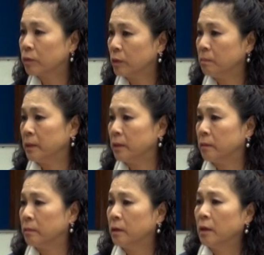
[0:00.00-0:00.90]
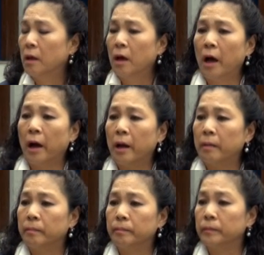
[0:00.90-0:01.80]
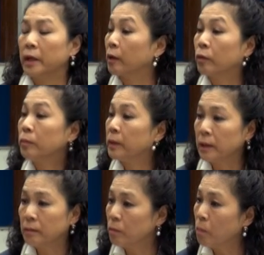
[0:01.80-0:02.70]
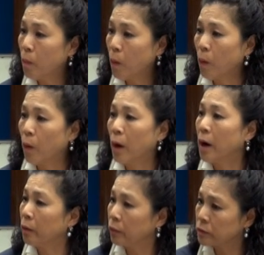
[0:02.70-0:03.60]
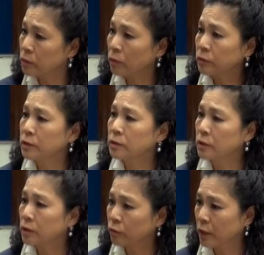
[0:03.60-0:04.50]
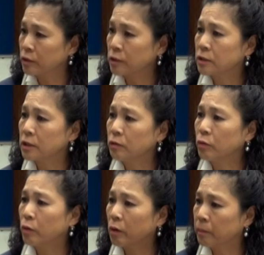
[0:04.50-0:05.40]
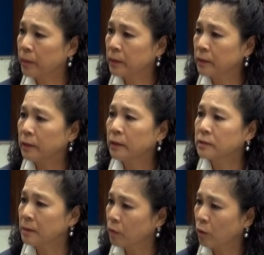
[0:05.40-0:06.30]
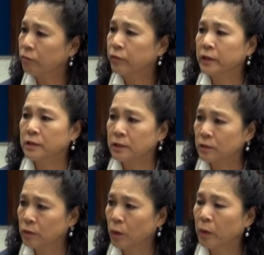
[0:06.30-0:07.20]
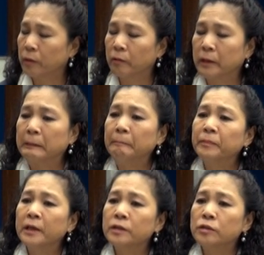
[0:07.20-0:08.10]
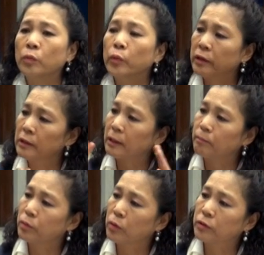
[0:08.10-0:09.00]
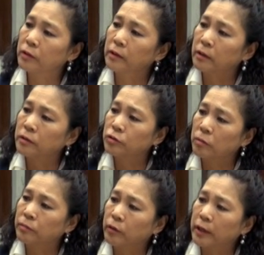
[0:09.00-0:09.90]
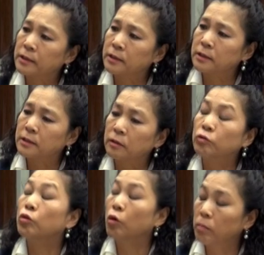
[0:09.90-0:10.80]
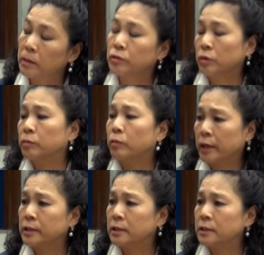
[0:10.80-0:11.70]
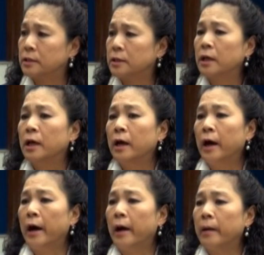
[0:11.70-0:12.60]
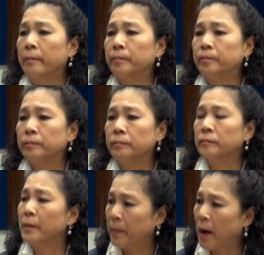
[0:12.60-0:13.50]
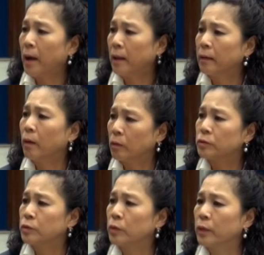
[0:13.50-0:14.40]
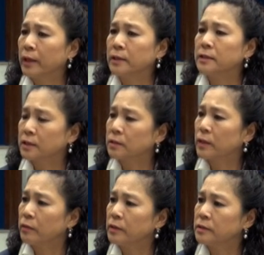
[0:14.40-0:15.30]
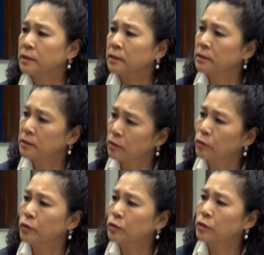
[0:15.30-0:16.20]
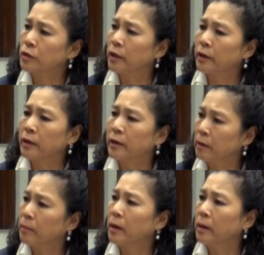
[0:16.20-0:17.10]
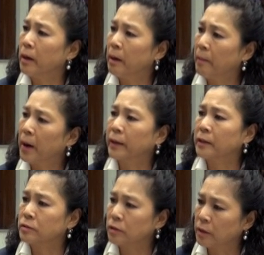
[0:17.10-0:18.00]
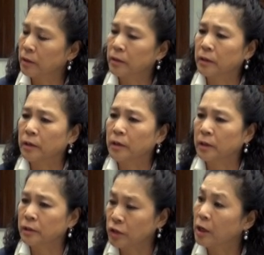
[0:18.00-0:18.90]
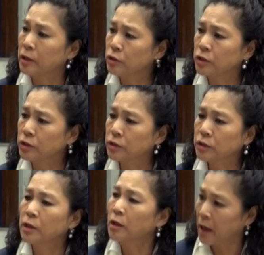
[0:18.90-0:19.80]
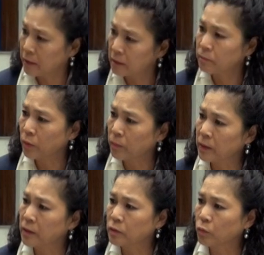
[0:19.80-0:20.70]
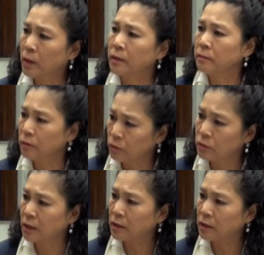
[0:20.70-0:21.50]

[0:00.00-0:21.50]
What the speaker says: 3 million. It could be even more with all this crisis in Europe and some conflict and so on, right? So within that broader job crisis, a global job crisis, Nepal also is experiencing serious labor market challenges. Unemployment is one, youth